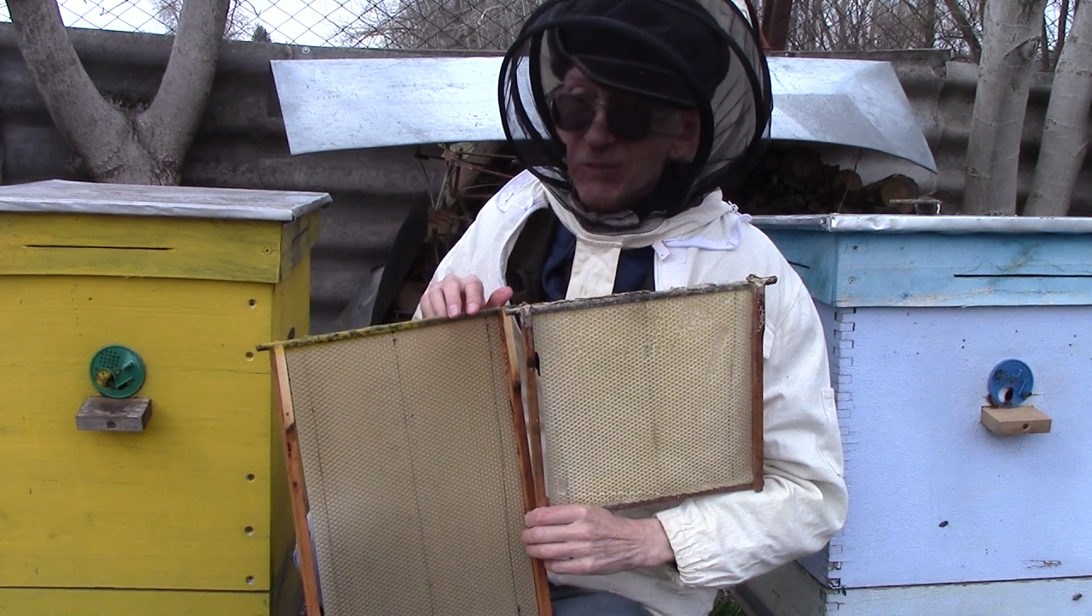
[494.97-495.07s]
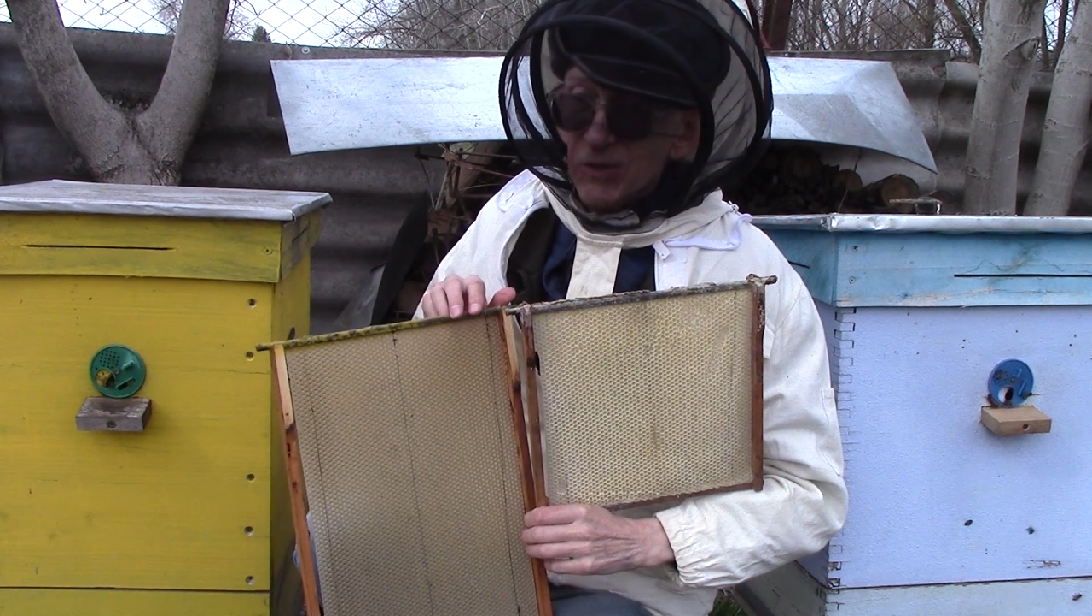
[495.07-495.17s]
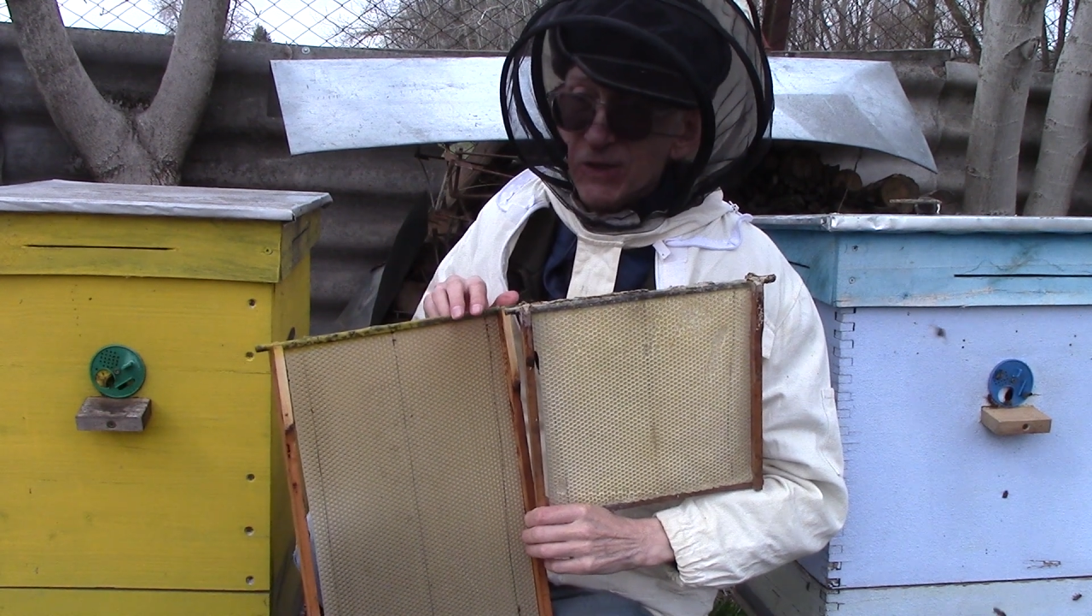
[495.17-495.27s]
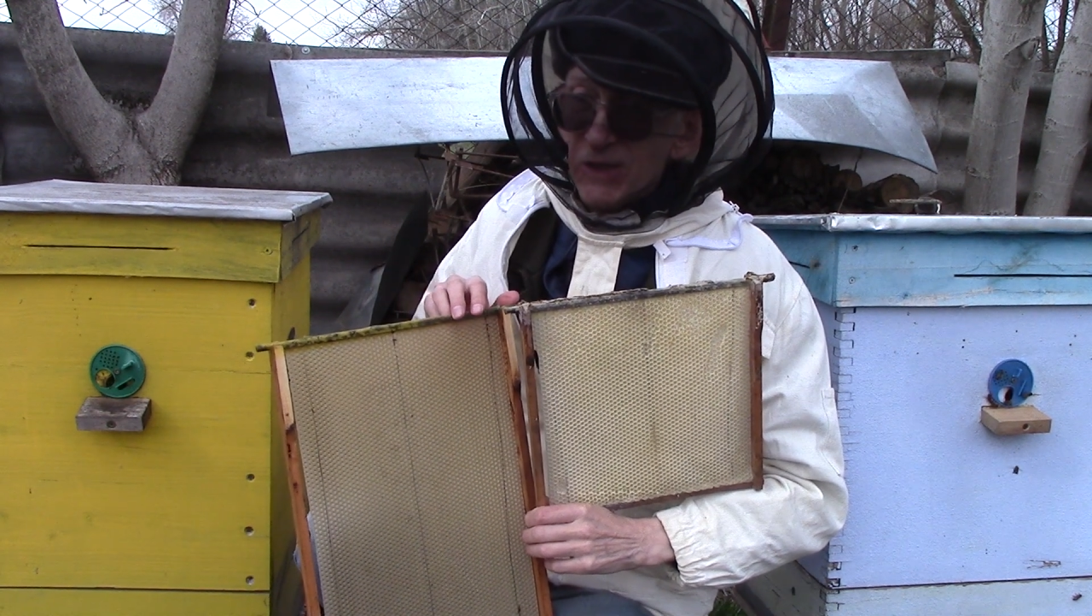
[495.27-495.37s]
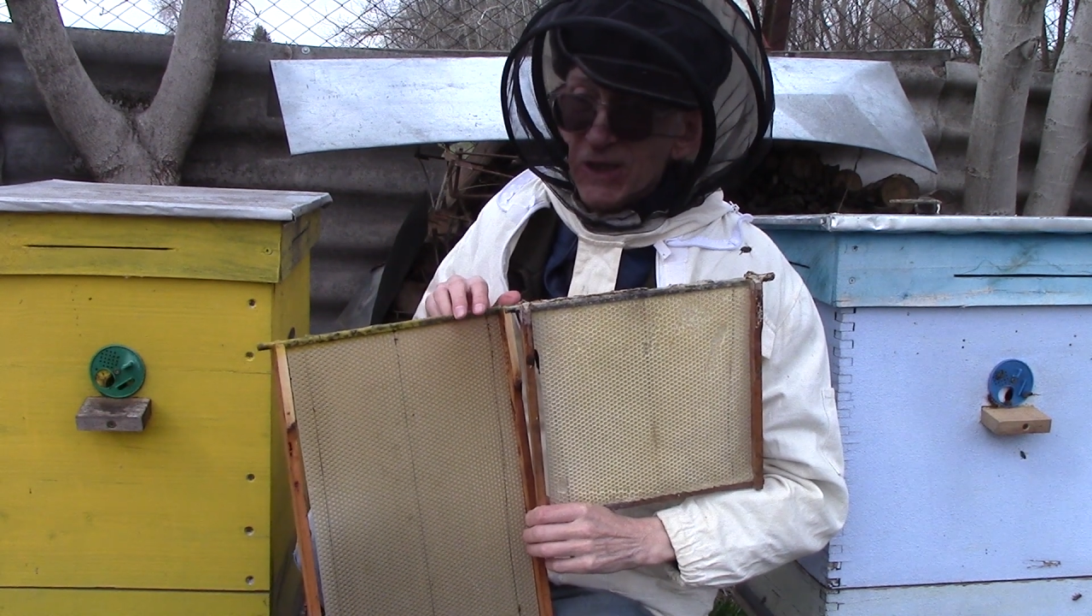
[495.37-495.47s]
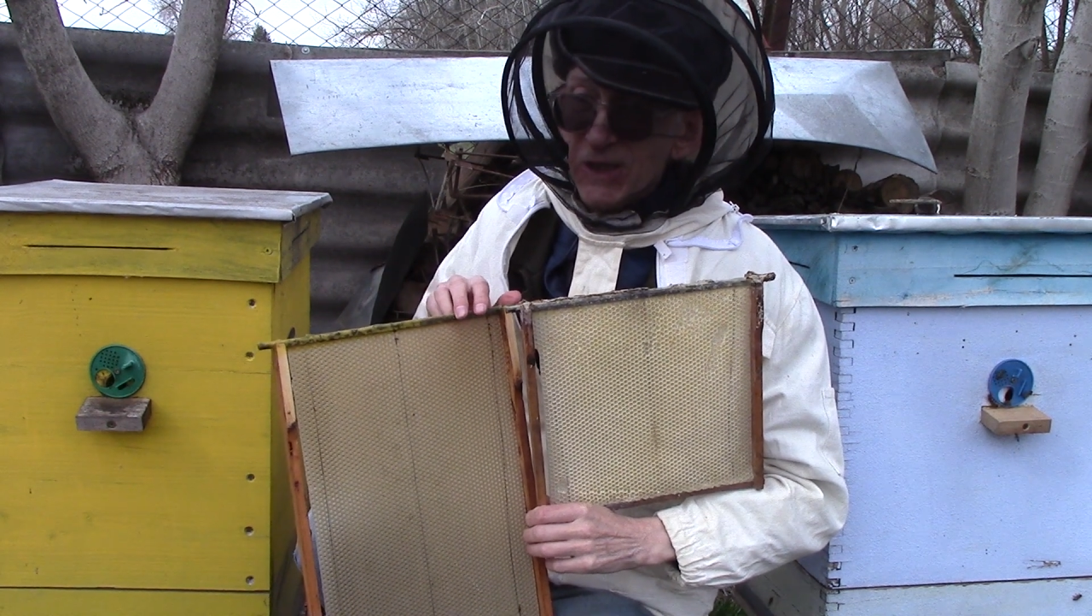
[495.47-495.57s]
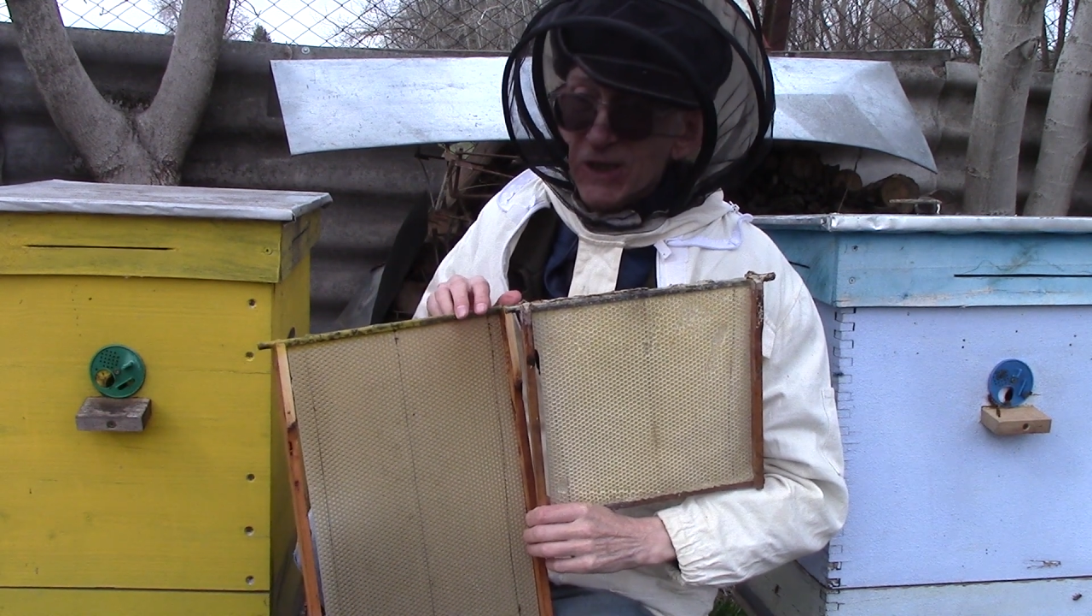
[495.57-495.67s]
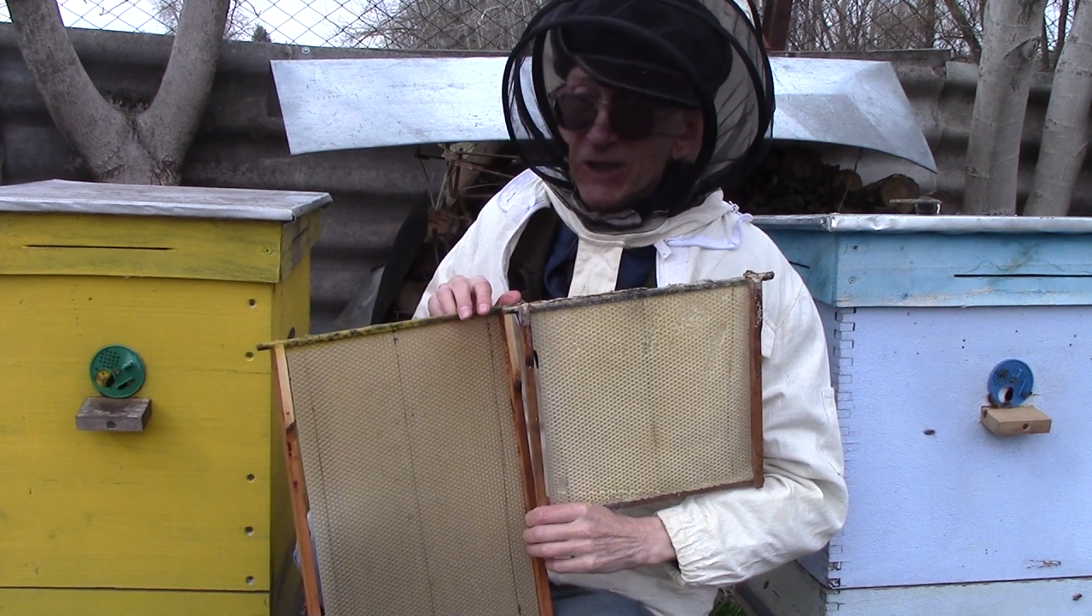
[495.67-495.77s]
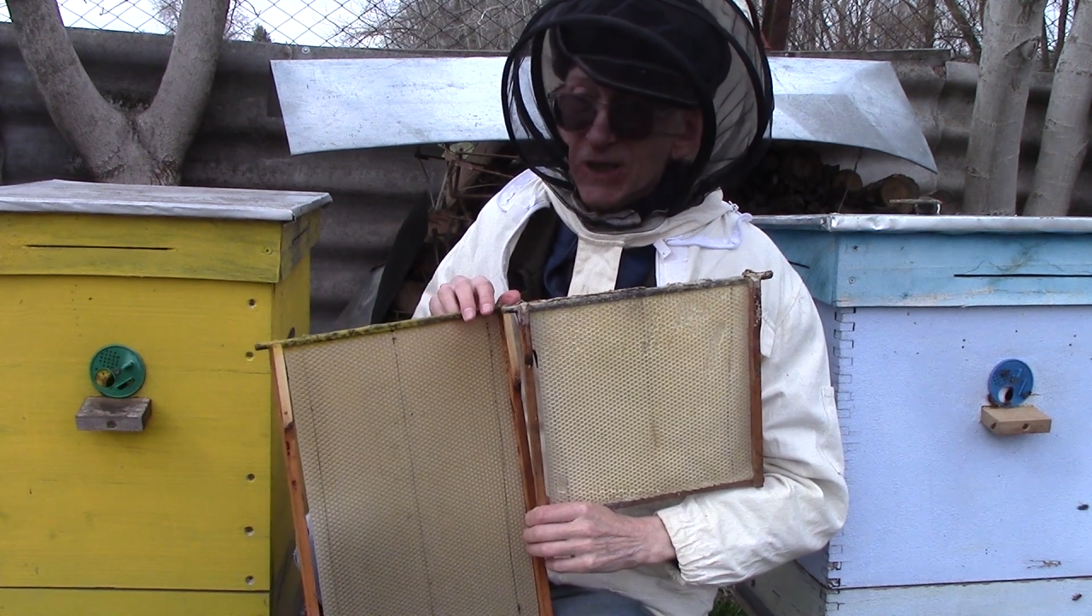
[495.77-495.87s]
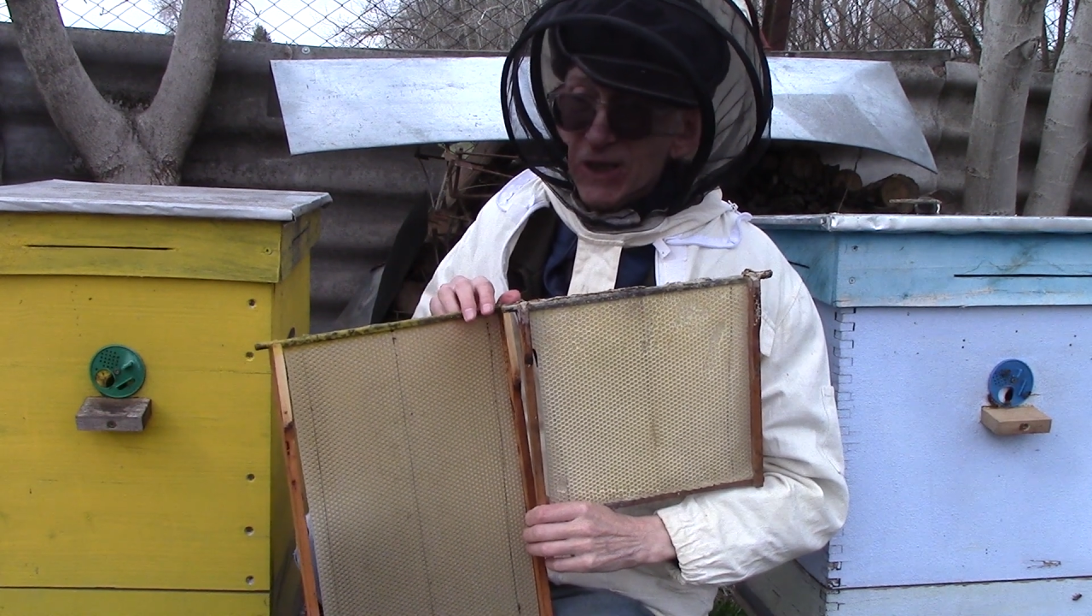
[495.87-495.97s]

more entertaining,